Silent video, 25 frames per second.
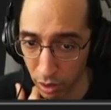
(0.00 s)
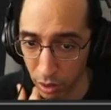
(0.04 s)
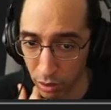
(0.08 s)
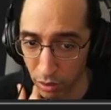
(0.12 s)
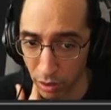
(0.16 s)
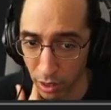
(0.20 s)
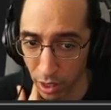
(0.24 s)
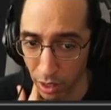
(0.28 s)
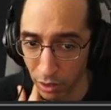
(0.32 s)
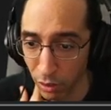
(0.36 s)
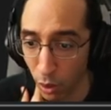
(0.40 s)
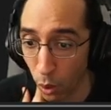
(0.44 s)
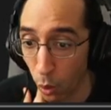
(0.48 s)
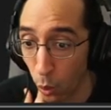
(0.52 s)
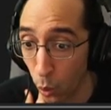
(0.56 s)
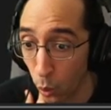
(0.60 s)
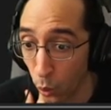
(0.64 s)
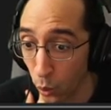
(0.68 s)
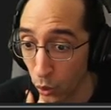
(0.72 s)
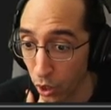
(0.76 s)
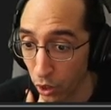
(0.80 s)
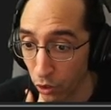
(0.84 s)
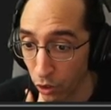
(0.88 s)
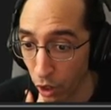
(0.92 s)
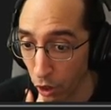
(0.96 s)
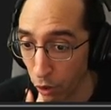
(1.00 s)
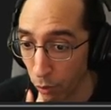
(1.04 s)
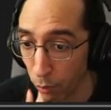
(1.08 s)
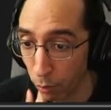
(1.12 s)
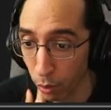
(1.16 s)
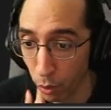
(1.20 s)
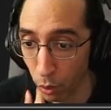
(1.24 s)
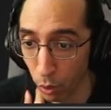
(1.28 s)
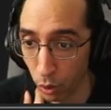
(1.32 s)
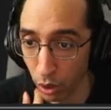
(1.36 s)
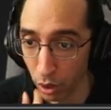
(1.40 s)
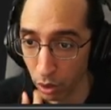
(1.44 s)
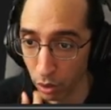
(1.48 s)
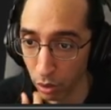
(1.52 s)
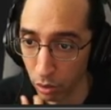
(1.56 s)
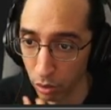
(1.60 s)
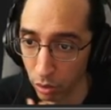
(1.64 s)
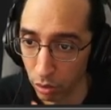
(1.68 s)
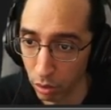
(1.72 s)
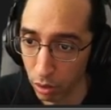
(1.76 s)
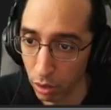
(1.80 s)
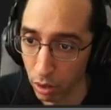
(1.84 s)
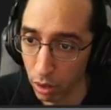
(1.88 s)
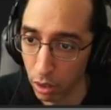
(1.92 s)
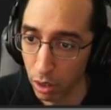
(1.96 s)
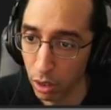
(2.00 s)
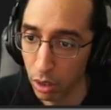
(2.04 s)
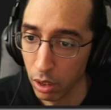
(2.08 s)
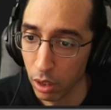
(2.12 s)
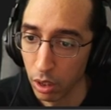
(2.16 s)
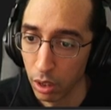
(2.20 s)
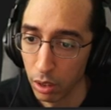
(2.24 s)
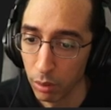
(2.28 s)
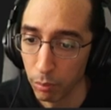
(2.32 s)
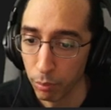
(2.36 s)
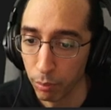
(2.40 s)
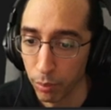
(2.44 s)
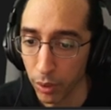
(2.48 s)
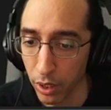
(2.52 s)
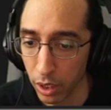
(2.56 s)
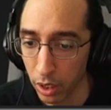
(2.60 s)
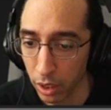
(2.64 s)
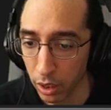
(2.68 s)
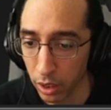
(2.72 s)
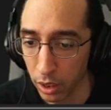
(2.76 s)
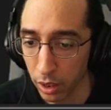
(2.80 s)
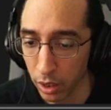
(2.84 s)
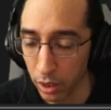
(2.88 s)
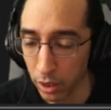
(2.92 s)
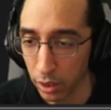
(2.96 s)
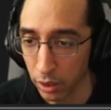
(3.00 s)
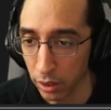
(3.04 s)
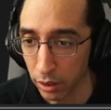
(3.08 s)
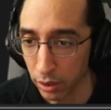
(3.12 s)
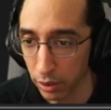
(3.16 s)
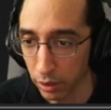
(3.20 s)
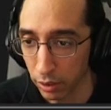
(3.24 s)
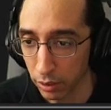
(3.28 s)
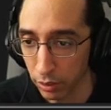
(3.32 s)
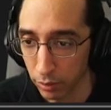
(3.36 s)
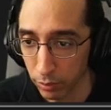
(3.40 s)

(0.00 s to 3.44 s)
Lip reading: It says only 10 points, but